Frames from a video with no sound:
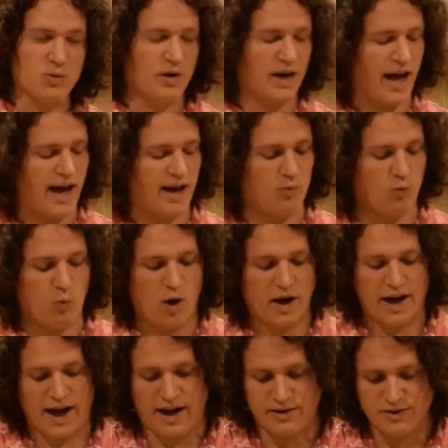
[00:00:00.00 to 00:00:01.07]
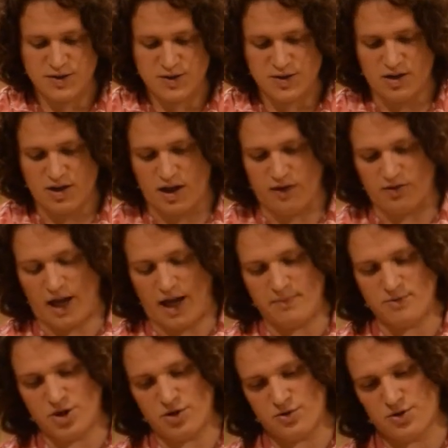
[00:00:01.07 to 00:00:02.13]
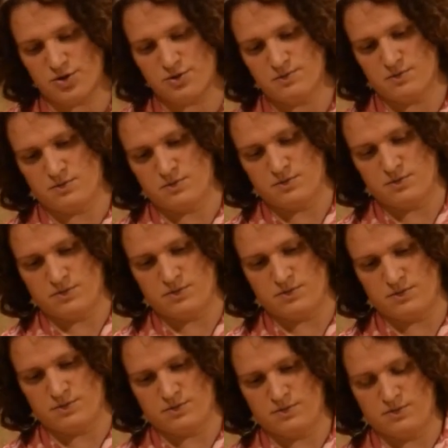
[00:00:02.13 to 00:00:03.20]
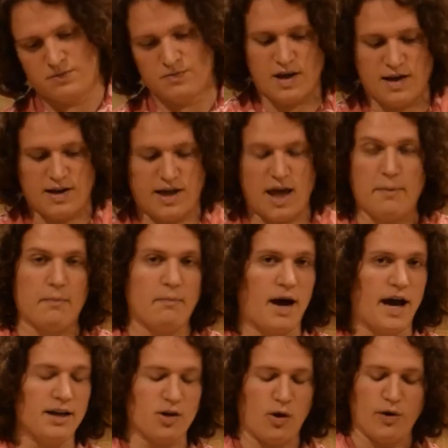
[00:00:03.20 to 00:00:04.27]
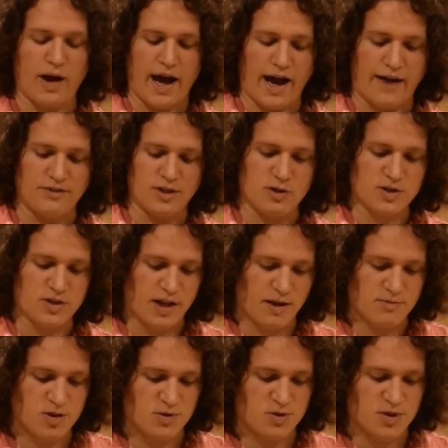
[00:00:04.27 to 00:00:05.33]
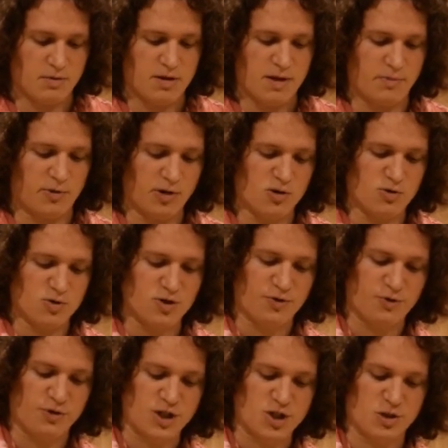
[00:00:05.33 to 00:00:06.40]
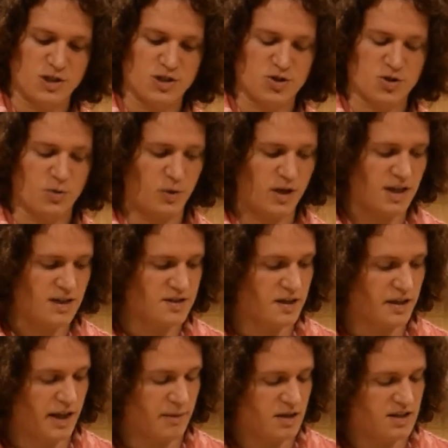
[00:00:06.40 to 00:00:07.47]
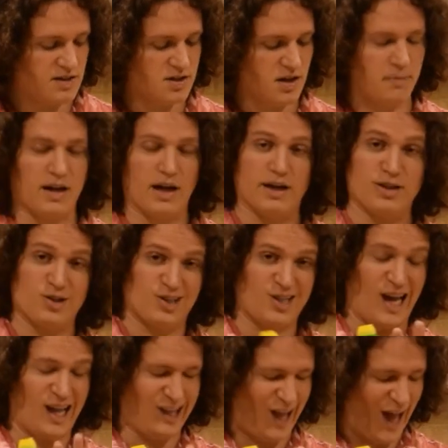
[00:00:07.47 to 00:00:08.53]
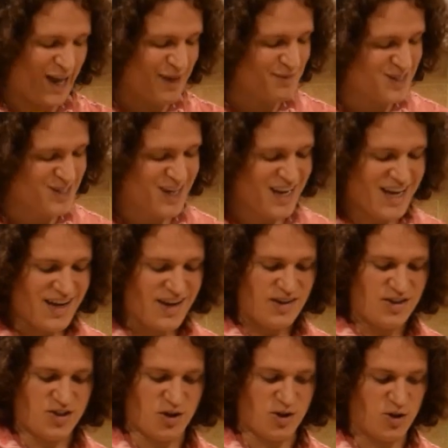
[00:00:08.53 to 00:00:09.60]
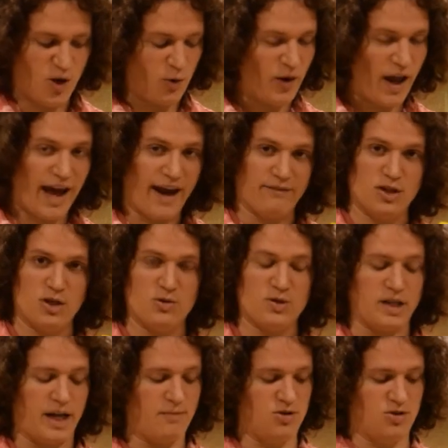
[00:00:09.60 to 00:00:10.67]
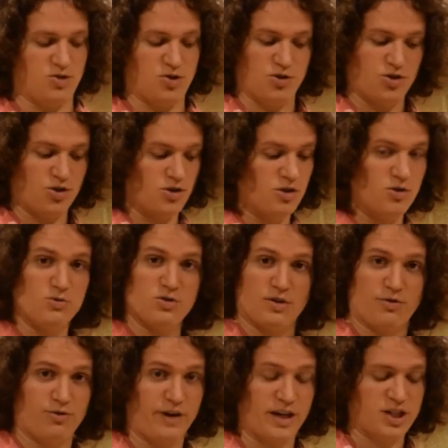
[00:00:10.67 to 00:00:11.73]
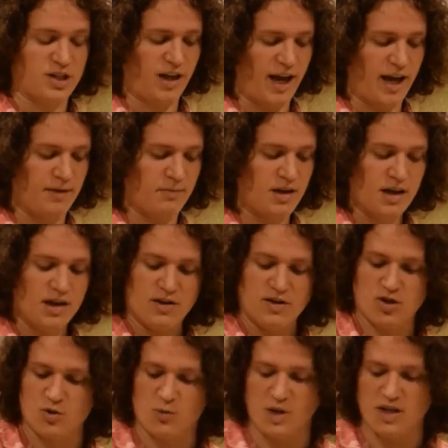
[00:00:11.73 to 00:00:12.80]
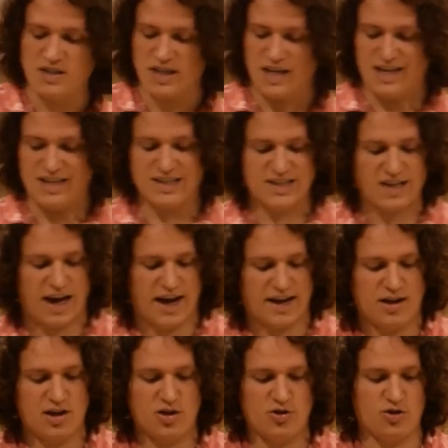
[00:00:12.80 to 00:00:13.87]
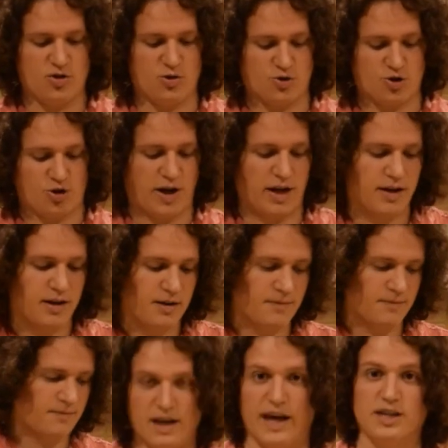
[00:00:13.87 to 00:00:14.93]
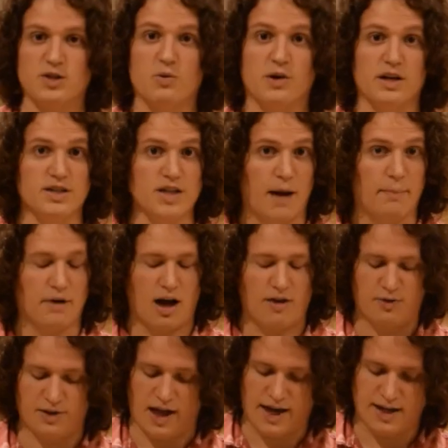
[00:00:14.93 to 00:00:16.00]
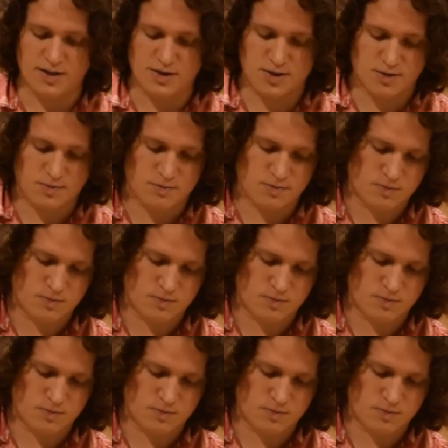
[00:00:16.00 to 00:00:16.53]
we want to add one ounce of lime juice. Now keep in mind, you don't have to use lime juice. Some people use freshly squeezed lemons. I mean, I should say limes. So you don't have to use lime juice. You could use a fresh lime squeezed inside your drink. Next, we're gonna to top it off with ice.